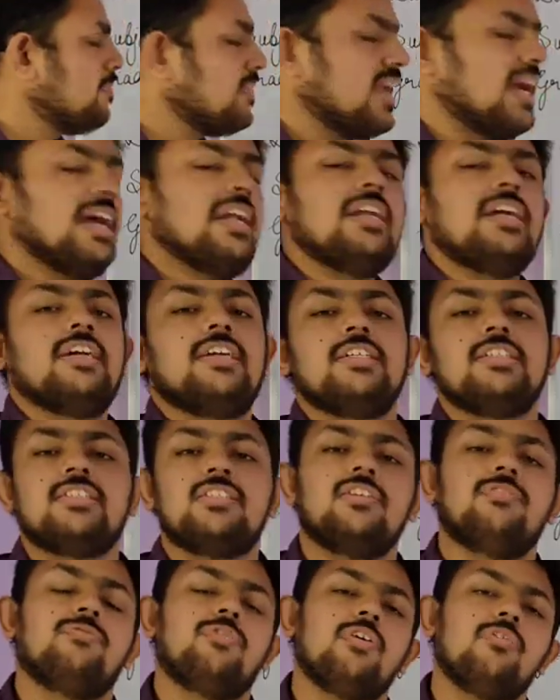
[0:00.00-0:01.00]
and it is
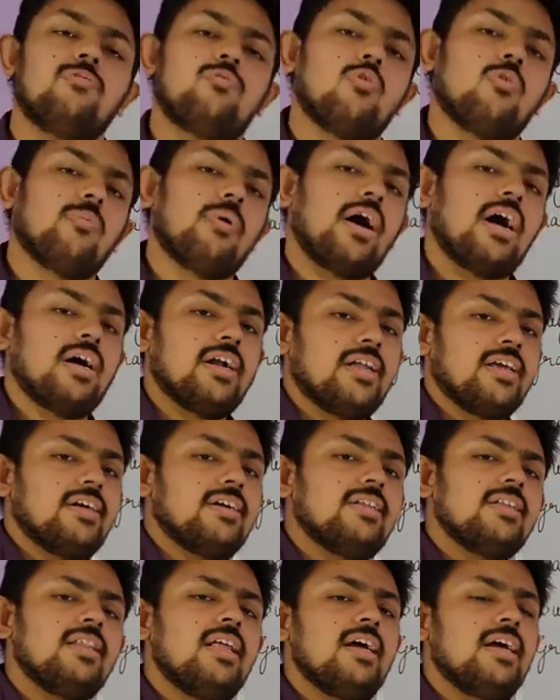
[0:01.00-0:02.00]
different from
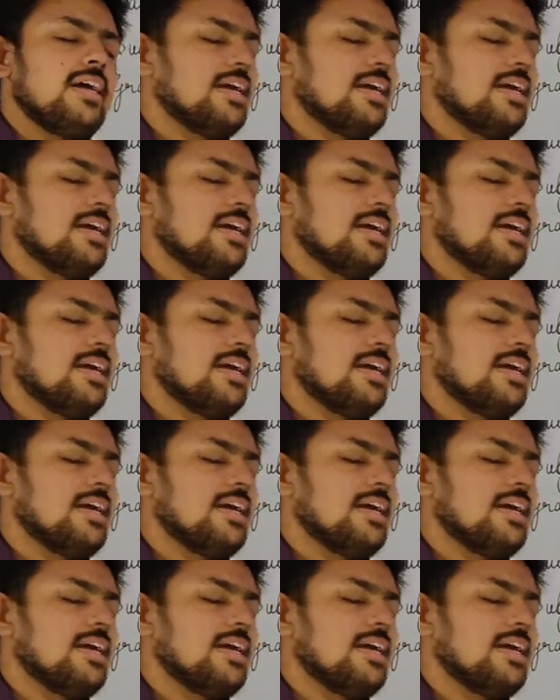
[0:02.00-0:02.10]
article.